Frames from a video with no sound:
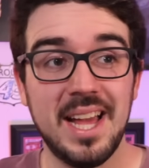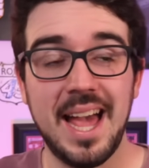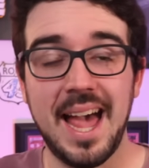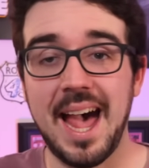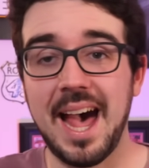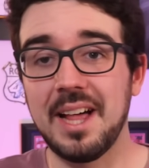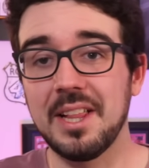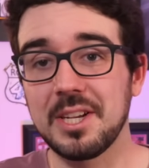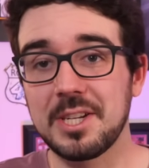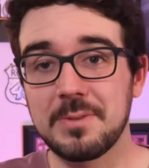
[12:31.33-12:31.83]

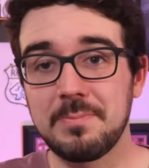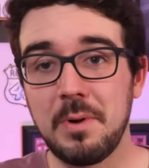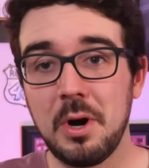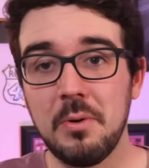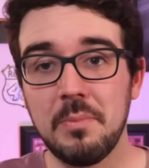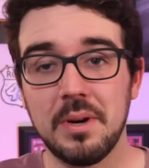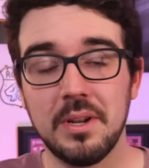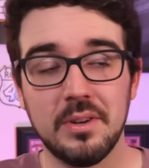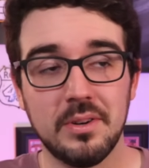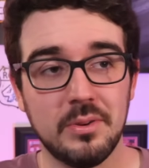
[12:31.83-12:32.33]
Alex
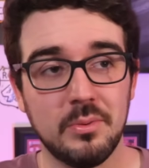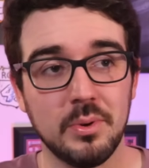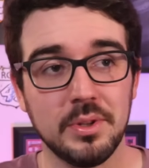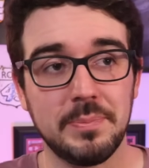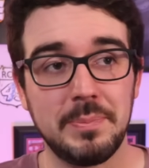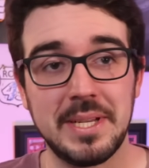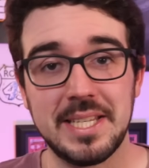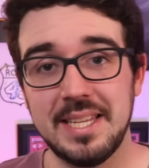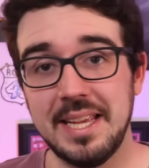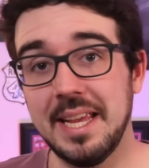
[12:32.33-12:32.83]
Bowman will
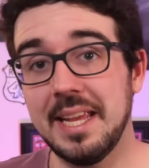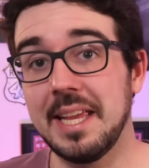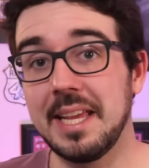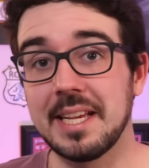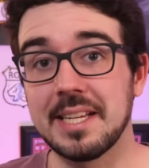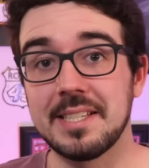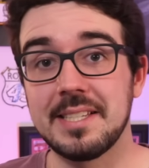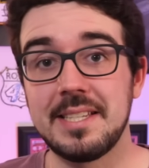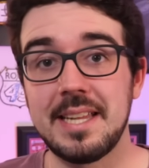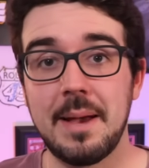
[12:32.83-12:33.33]
be taking
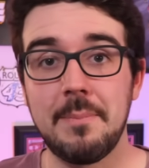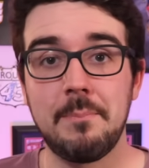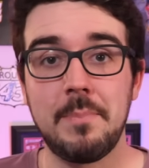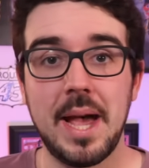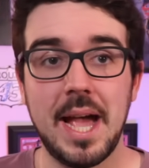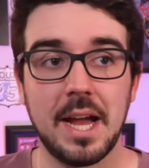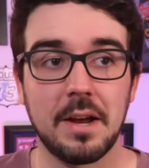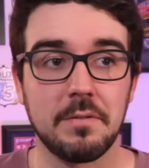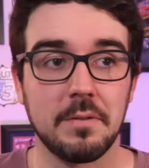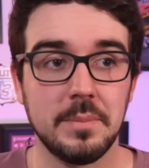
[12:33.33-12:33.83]
a step
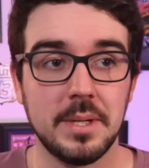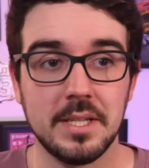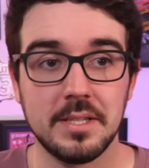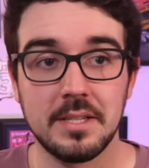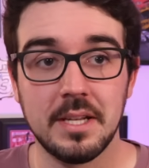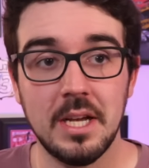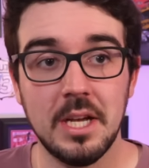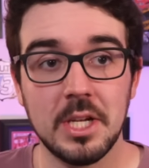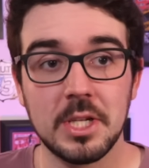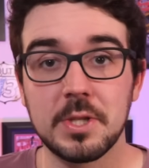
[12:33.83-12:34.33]
back from his
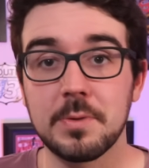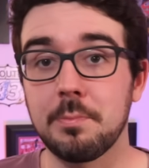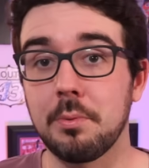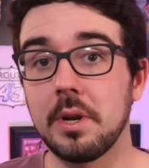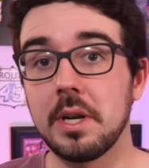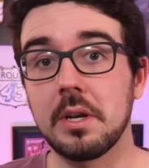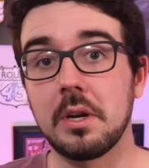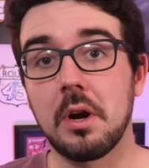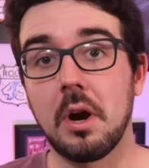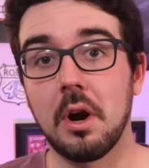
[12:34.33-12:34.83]

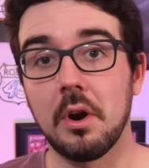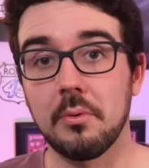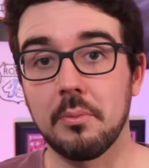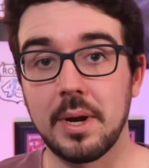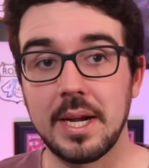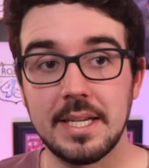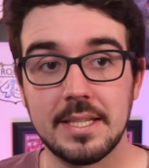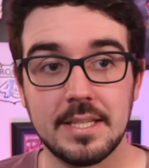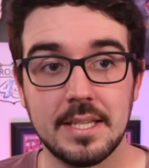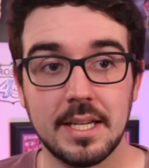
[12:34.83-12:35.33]
sprint car
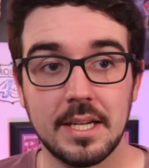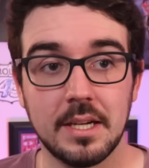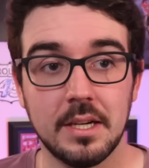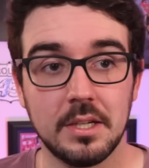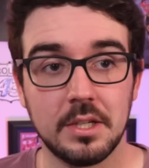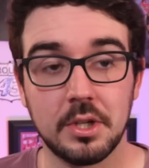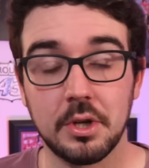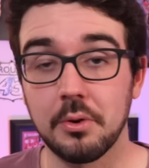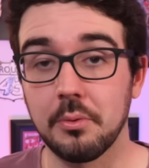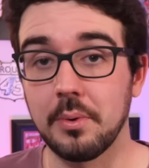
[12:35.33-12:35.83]
racing
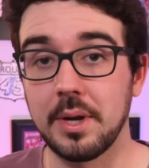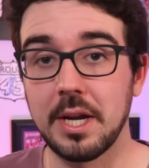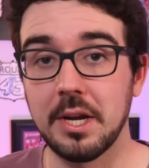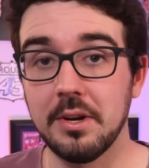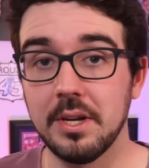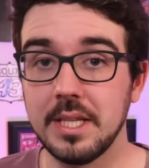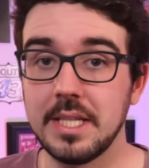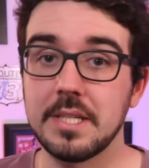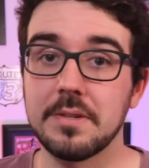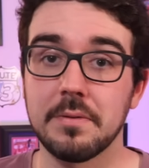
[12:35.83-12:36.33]
career,
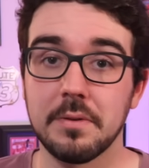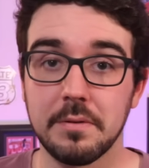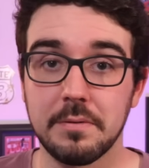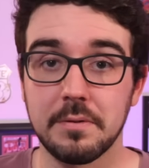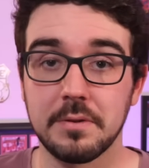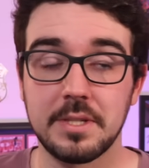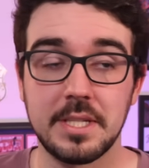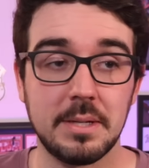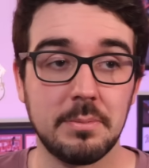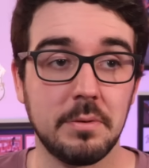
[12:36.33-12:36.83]
at least for the
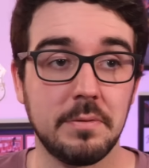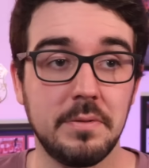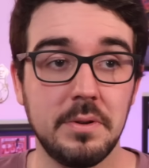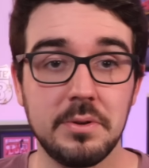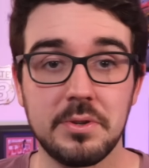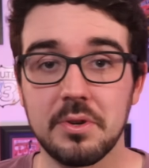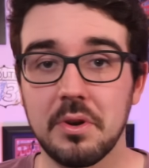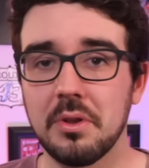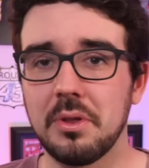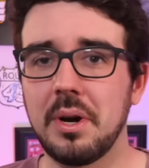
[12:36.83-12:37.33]
foreseeable
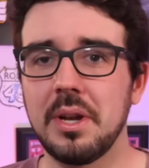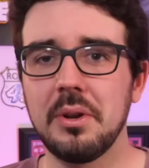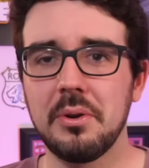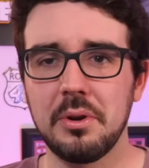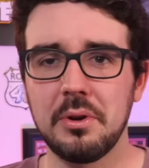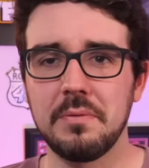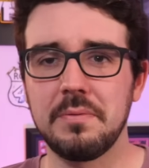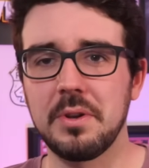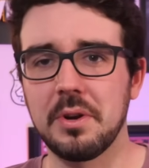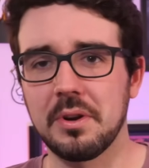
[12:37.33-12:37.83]
future. Although I don't
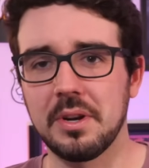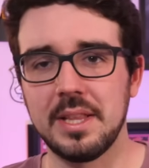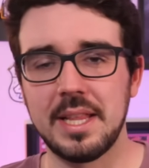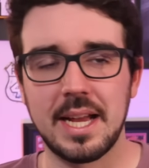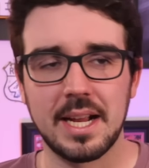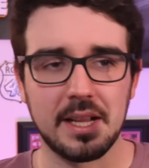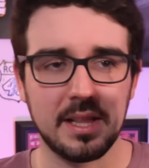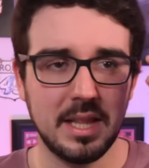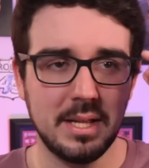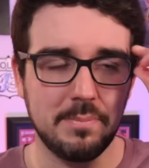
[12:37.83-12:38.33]
know if you heard in
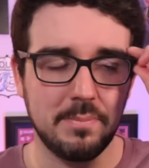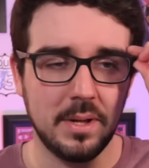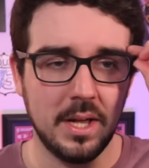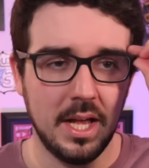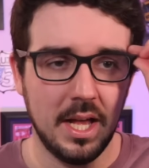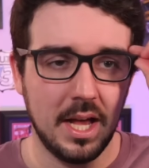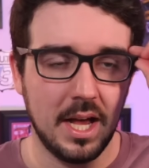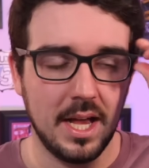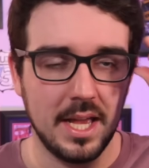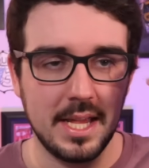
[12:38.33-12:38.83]
that clip,
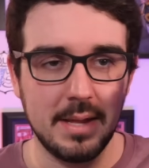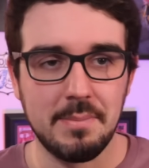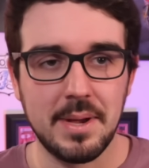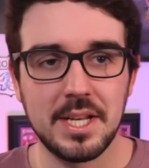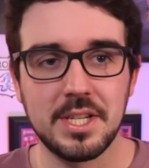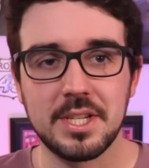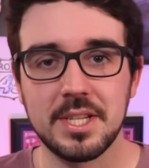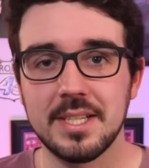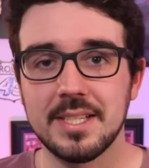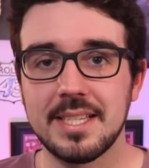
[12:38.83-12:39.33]
he
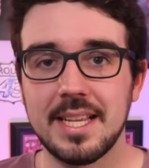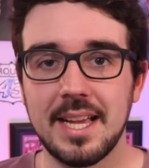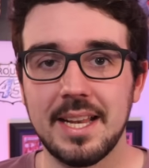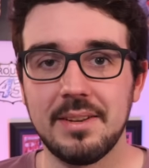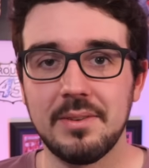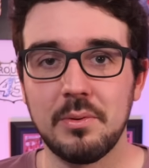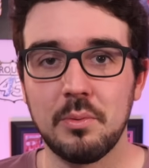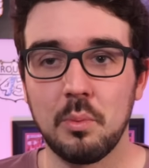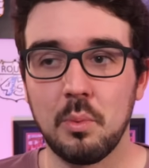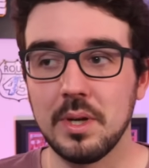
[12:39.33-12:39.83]
mentions
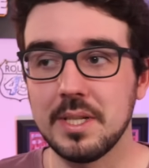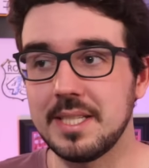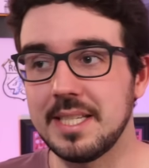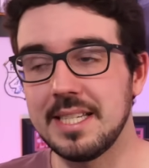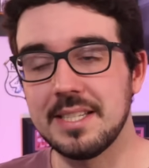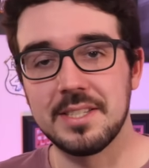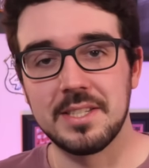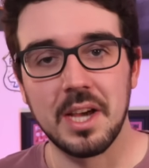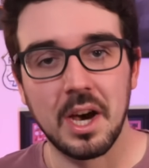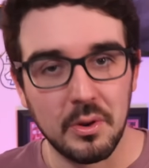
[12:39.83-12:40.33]
that once
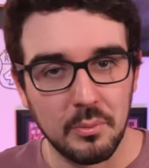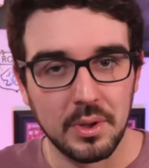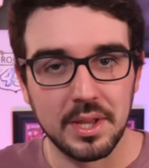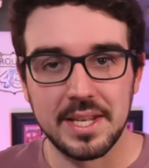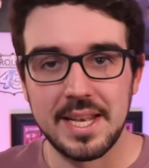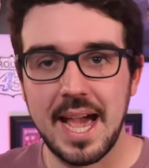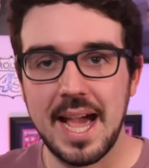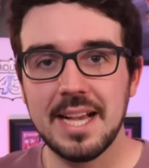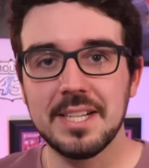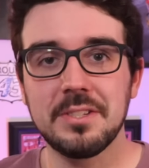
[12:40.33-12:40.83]
he's done
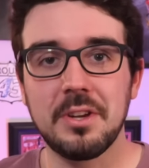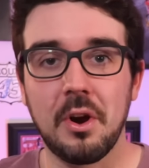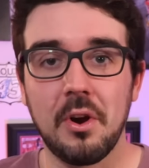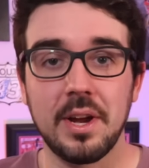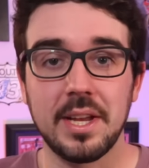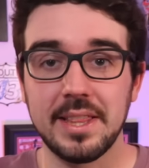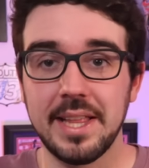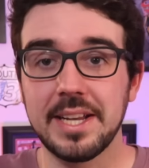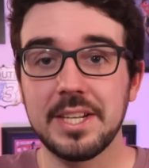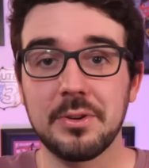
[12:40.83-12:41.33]
with NASCAR,
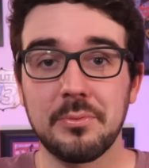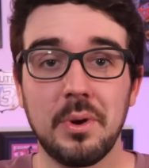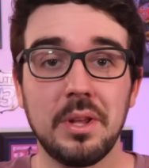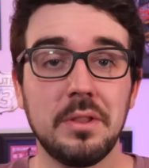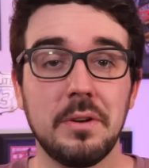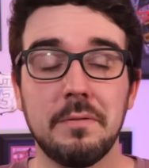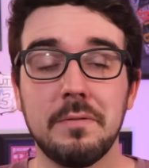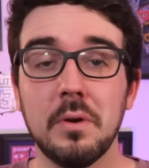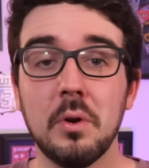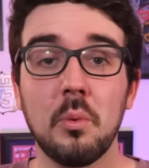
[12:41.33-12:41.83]
he'd like to run
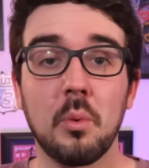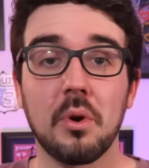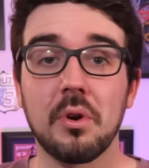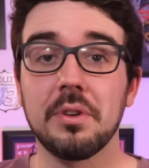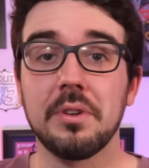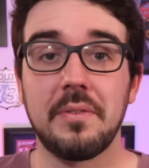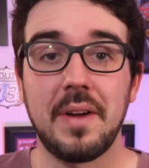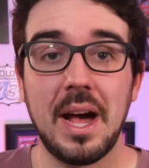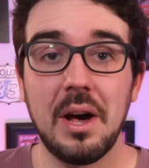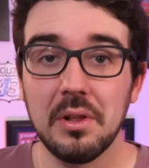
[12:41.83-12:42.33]
the full World
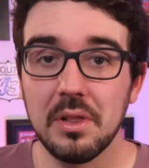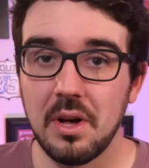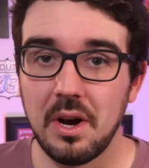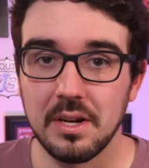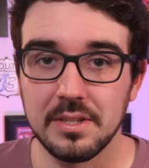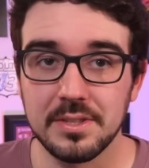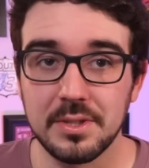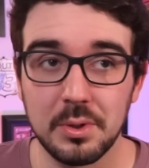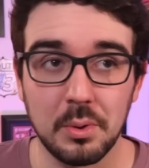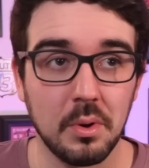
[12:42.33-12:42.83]
of
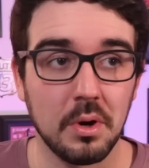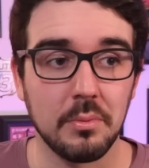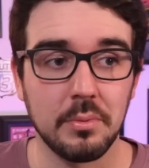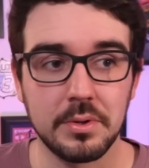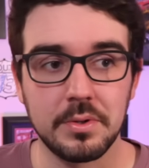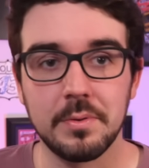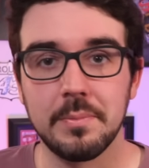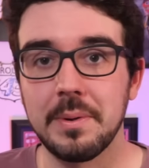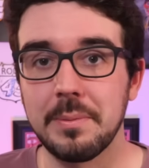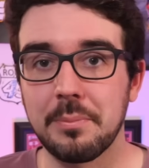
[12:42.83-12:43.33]
Outlaws tour,
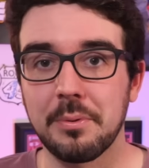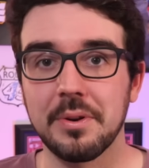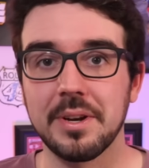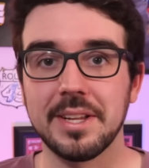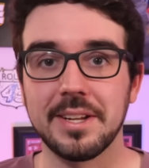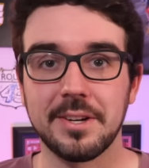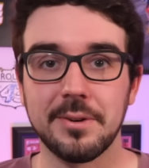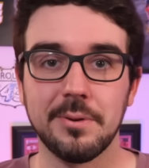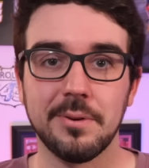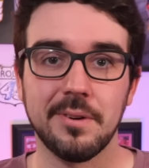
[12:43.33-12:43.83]
which would be pretty
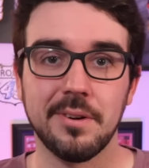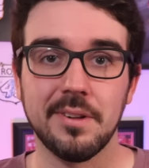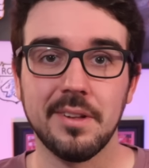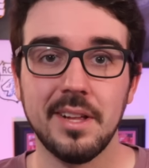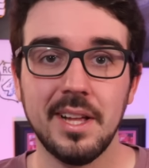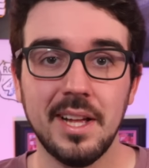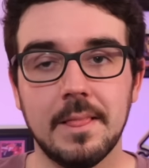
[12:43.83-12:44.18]
cool.